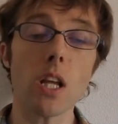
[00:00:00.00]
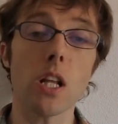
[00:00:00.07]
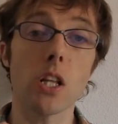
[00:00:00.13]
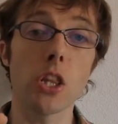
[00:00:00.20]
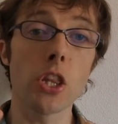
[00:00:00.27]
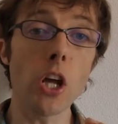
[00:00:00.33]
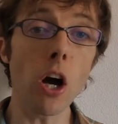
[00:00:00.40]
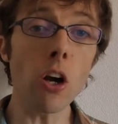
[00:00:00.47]

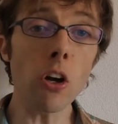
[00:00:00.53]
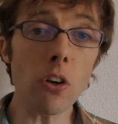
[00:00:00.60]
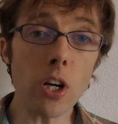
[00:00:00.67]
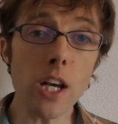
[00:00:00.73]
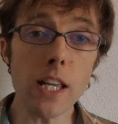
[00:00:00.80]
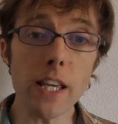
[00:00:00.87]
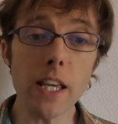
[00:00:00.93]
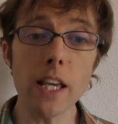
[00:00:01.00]
Not
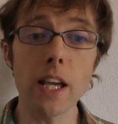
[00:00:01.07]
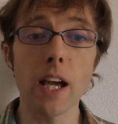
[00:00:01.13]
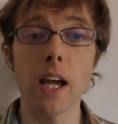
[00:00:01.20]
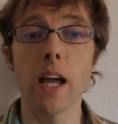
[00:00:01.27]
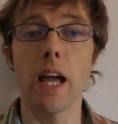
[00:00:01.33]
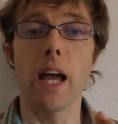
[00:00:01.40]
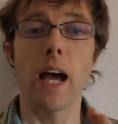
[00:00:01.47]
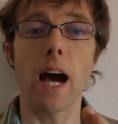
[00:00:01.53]
only
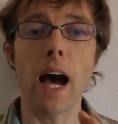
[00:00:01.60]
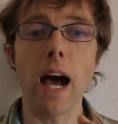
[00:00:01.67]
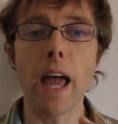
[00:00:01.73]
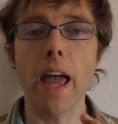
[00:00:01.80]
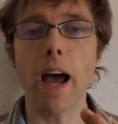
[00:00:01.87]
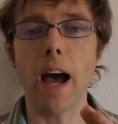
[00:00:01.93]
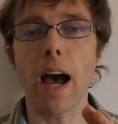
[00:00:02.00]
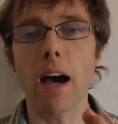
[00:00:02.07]

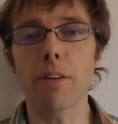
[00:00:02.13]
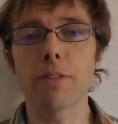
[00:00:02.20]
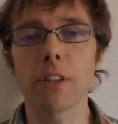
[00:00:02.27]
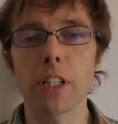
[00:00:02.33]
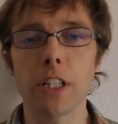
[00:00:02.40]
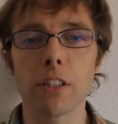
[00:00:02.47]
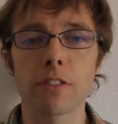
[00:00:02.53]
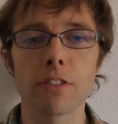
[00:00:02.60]
I
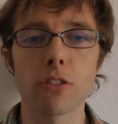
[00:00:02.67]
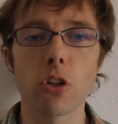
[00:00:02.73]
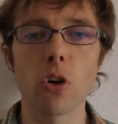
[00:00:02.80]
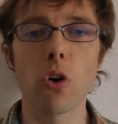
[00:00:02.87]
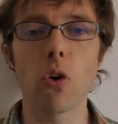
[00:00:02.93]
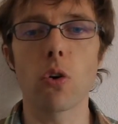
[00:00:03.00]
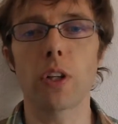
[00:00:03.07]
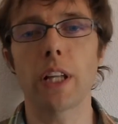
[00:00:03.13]
haven't
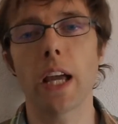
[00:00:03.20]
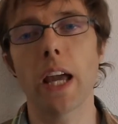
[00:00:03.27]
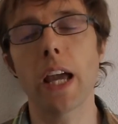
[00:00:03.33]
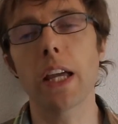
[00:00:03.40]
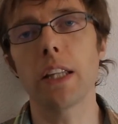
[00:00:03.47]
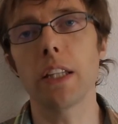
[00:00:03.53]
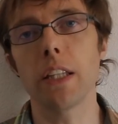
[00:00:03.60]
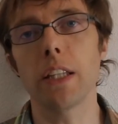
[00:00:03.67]
installed
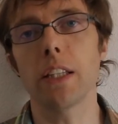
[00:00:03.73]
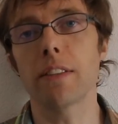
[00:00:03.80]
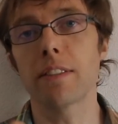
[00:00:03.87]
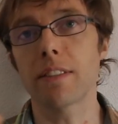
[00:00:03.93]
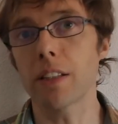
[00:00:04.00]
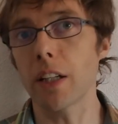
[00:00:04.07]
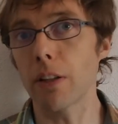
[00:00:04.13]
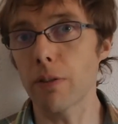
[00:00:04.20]
any
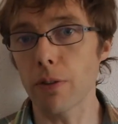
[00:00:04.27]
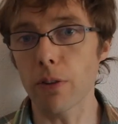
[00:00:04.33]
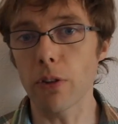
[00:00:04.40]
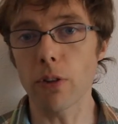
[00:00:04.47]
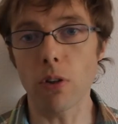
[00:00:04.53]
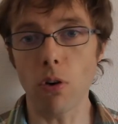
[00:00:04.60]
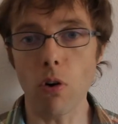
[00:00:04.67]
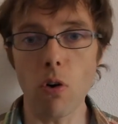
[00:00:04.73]

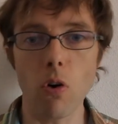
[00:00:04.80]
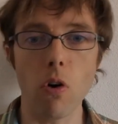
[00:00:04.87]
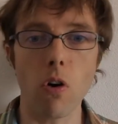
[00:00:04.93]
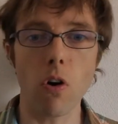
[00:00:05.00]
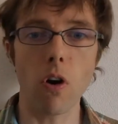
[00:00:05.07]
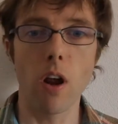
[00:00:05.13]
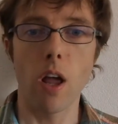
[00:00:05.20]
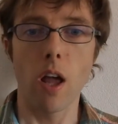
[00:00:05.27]
server
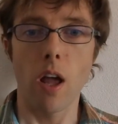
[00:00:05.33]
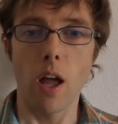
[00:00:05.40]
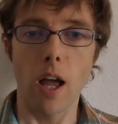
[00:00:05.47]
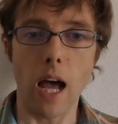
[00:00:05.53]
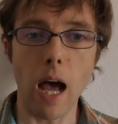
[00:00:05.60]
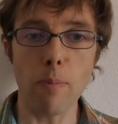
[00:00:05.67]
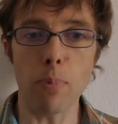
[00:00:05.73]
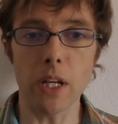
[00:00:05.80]
or
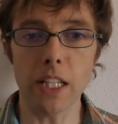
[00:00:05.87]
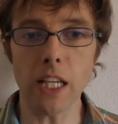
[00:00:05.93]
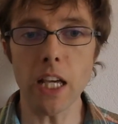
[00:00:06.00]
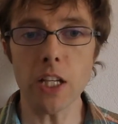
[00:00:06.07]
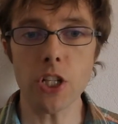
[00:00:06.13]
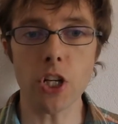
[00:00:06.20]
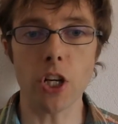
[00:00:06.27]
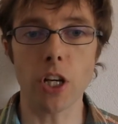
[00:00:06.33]

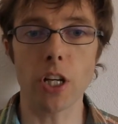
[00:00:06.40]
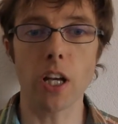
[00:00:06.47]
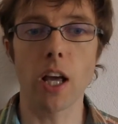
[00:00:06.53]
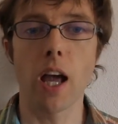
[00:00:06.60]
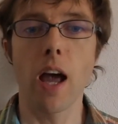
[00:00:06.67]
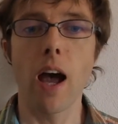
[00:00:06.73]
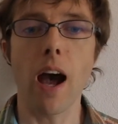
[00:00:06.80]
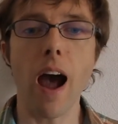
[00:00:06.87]
application,
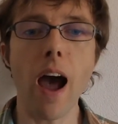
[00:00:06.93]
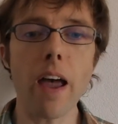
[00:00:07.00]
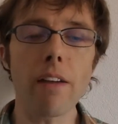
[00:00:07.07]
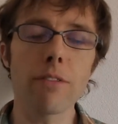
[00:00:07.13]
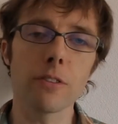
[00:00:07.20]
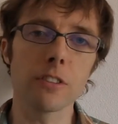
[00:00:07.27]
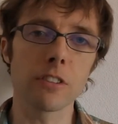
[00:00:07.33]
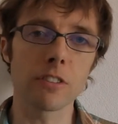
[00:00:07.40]
I
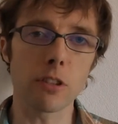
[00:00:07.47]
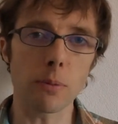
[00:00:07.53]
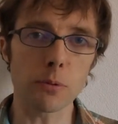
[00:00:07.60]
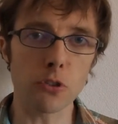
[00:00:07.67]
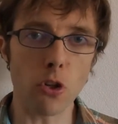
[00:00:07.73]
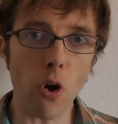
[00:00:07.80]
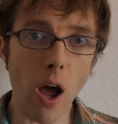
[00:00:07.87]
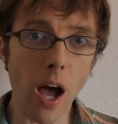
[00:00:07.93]
haven't
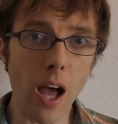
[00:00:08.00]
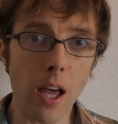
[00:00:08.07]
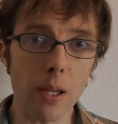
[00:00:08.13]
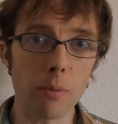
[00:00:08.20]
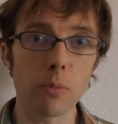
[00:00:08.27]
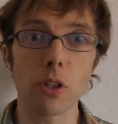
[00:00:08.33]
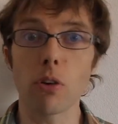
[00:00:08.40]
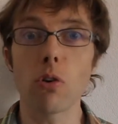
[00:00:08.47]

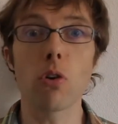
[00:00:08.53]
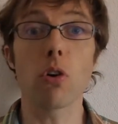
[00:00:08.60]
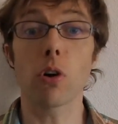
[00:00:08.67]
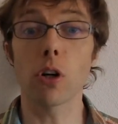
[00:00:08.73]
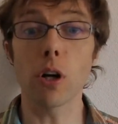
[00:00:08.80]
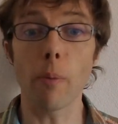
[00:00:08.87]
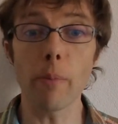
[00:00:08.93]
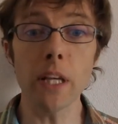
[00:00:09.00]
subscribed
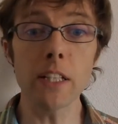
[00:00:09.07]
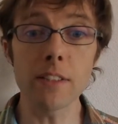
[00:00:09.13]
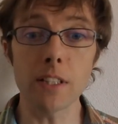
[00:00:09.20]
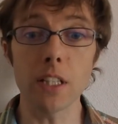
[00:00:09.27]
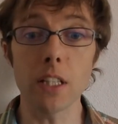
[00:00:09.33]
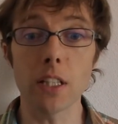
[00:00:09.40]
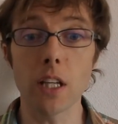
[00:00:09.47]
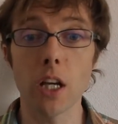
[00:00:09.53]
or
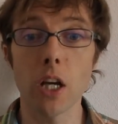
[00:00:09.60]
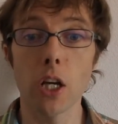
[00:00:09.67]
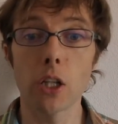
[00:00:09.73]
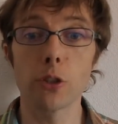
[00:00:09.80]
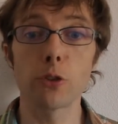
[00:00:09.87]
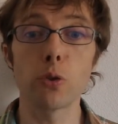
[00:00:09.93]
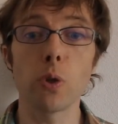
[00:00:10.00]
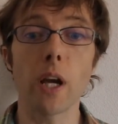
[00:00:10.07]
committed
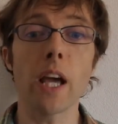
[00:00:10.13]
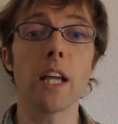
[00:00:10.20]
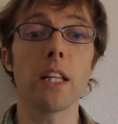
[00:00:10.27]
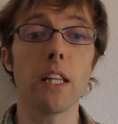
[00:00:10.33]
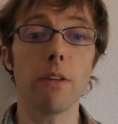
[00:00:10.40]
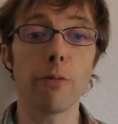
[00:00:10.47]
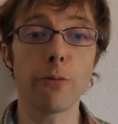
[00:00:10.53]
to any